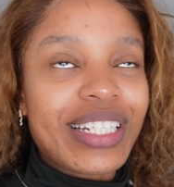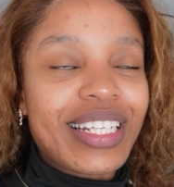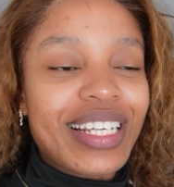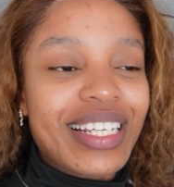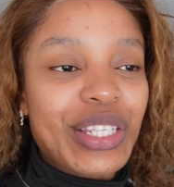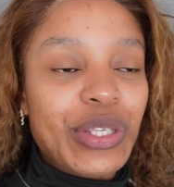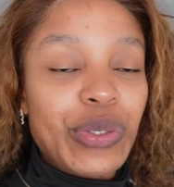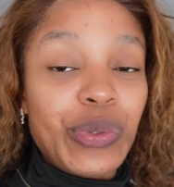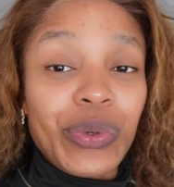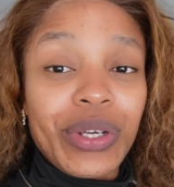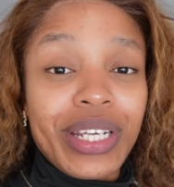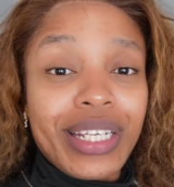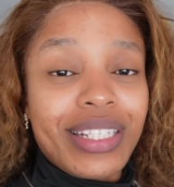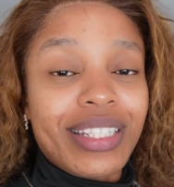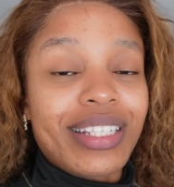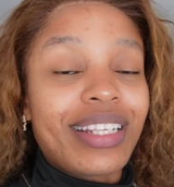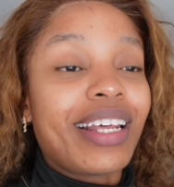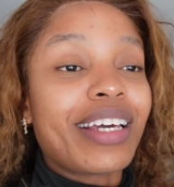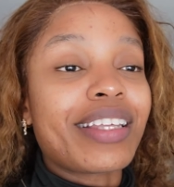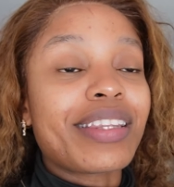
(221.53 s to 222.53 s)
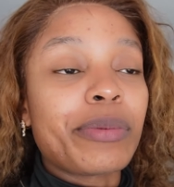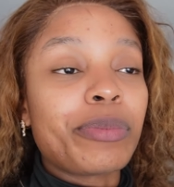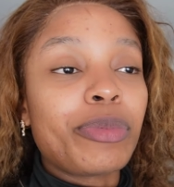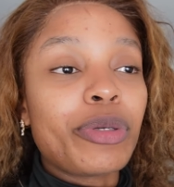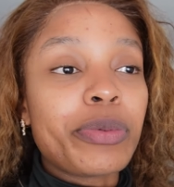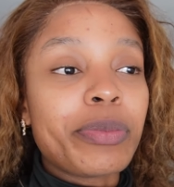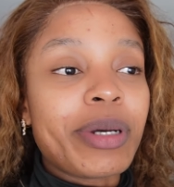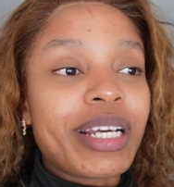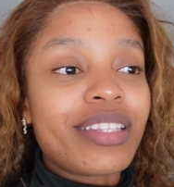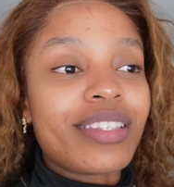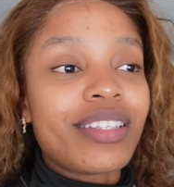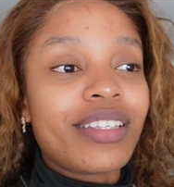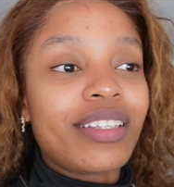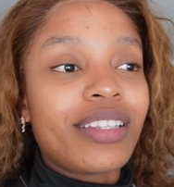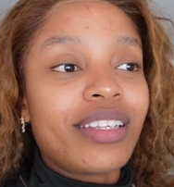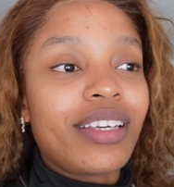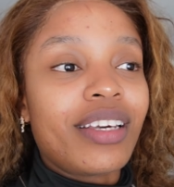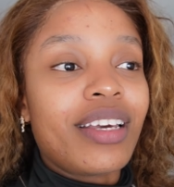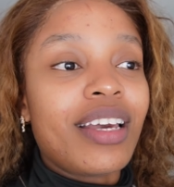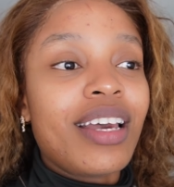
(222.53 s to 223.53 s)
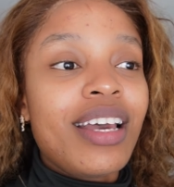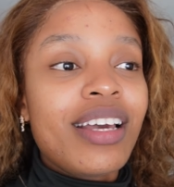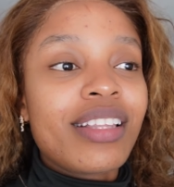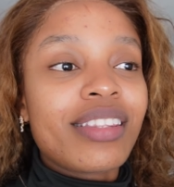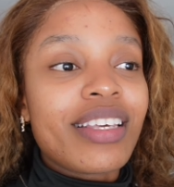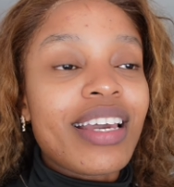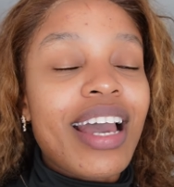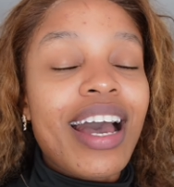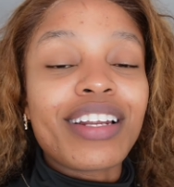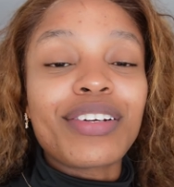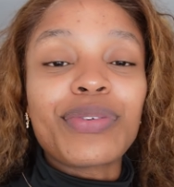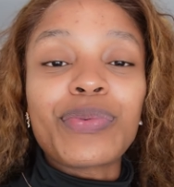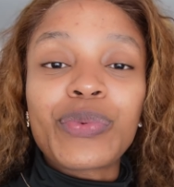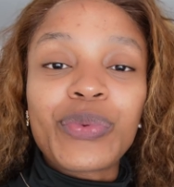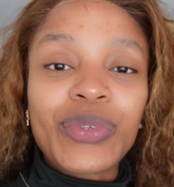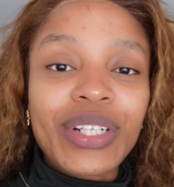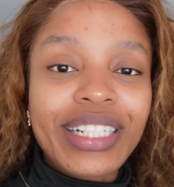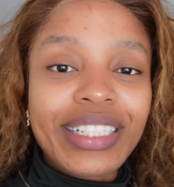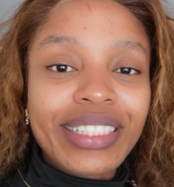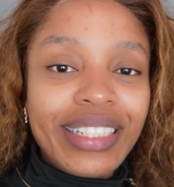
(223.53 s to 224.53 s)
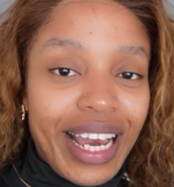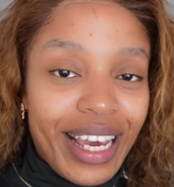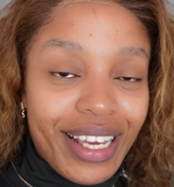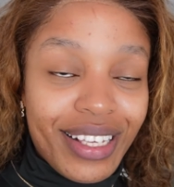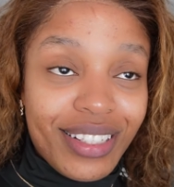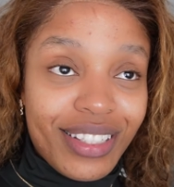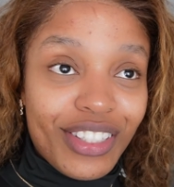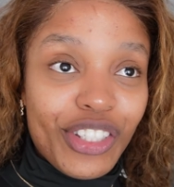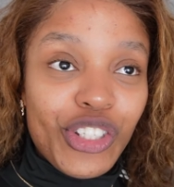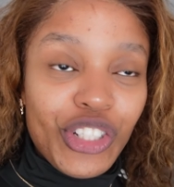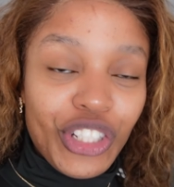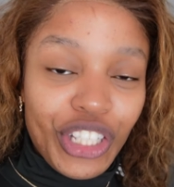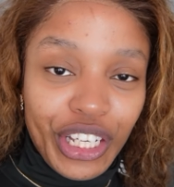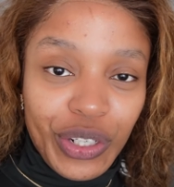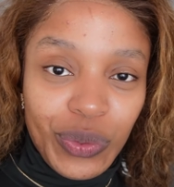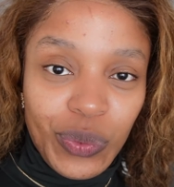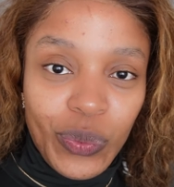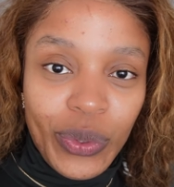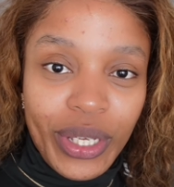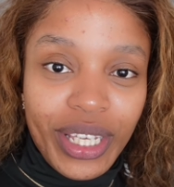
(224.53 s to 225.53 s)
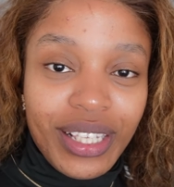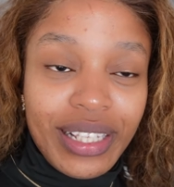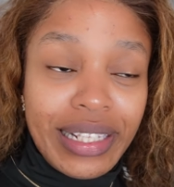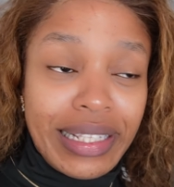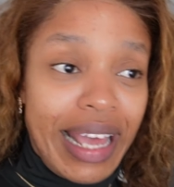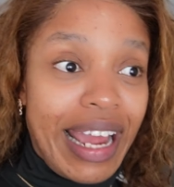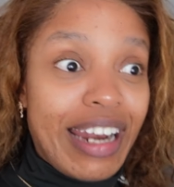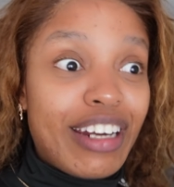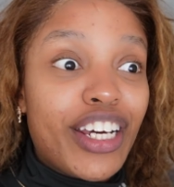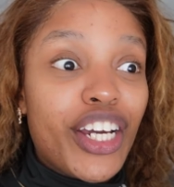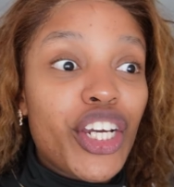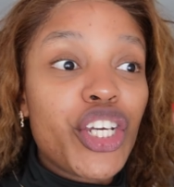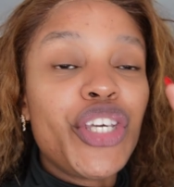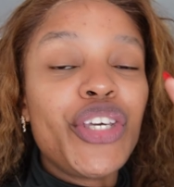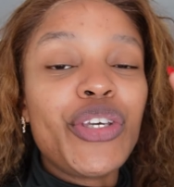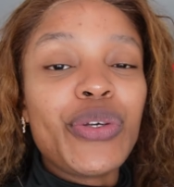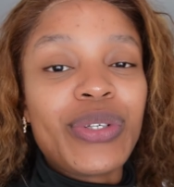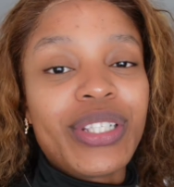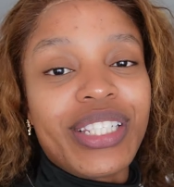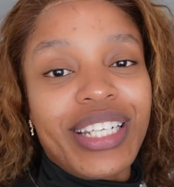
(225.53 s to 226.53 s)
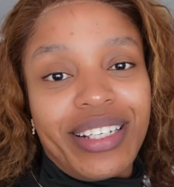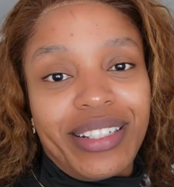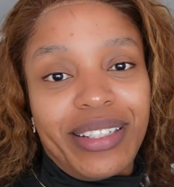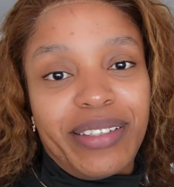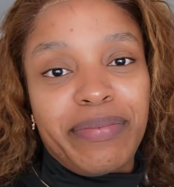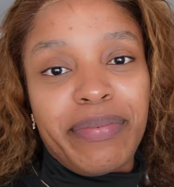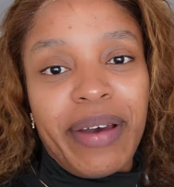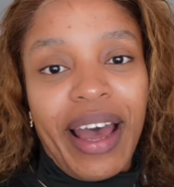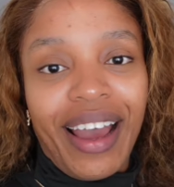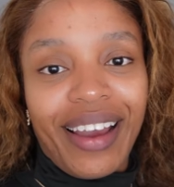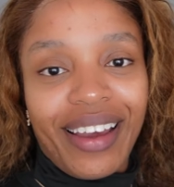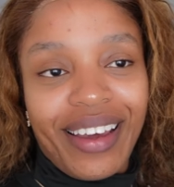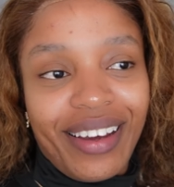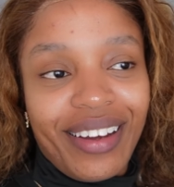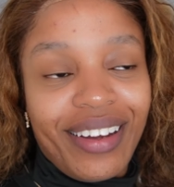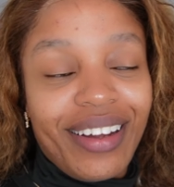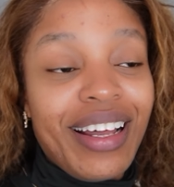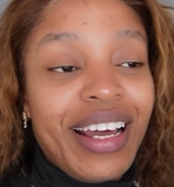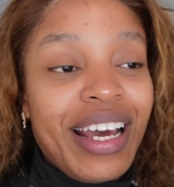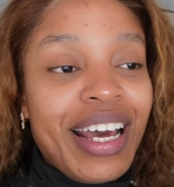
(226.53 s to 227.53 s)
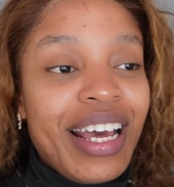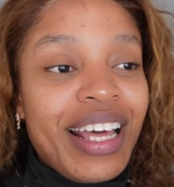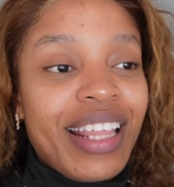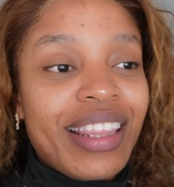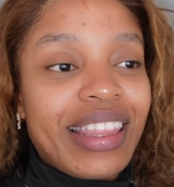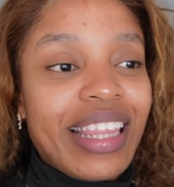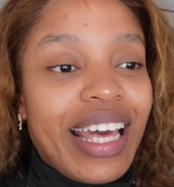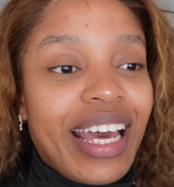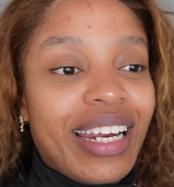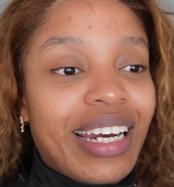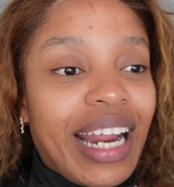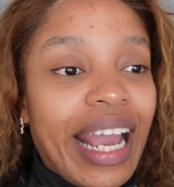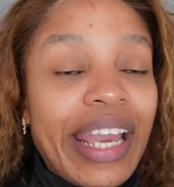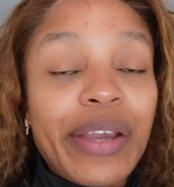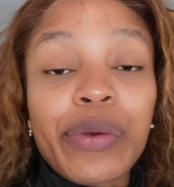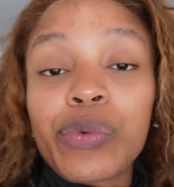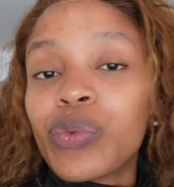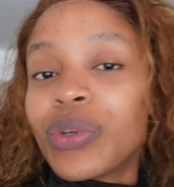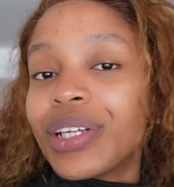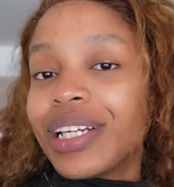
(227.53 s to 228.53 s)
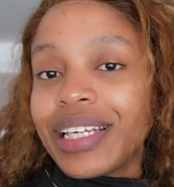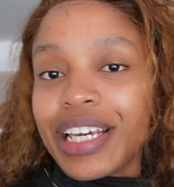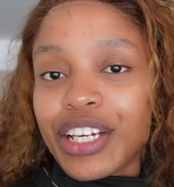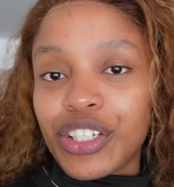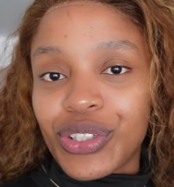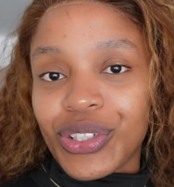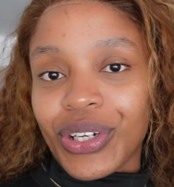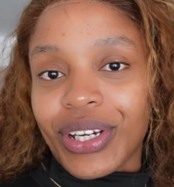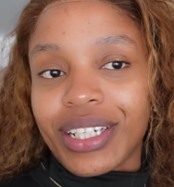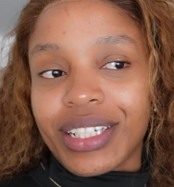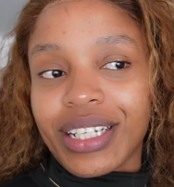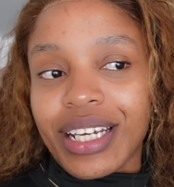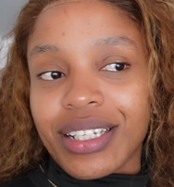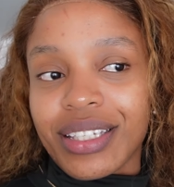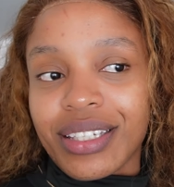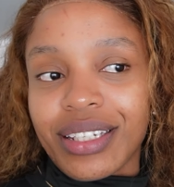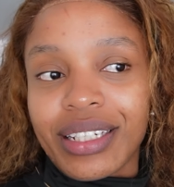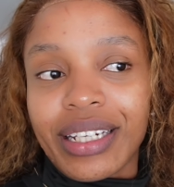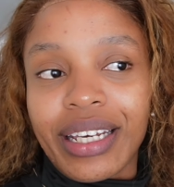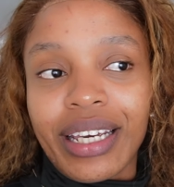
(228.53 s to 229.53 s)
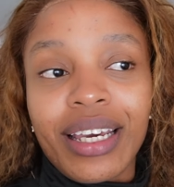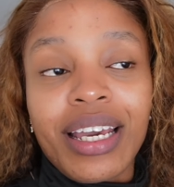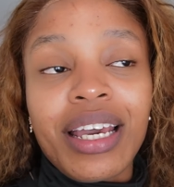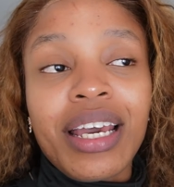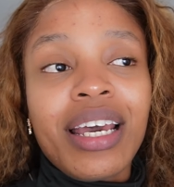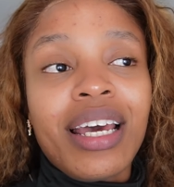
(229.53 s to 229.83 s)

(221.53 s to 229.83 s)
It's crazy. Like the Blue Martini, they had really nice chicken wings and a huge ass burger that I really enjoyed yesterday.